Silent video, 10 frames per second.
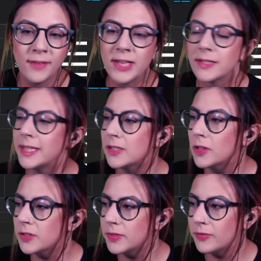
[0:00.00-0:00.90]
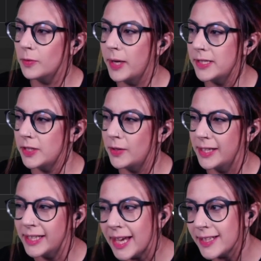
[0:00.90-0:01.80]
there's lots of different ways that you
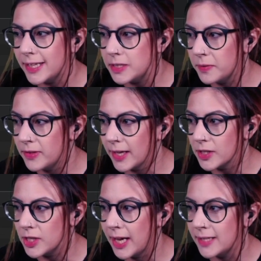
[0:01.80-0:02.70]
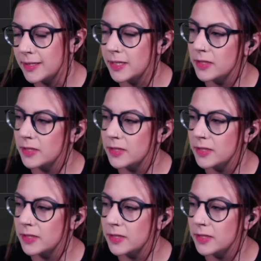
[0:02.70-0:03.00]
can get data with Next.js. There's the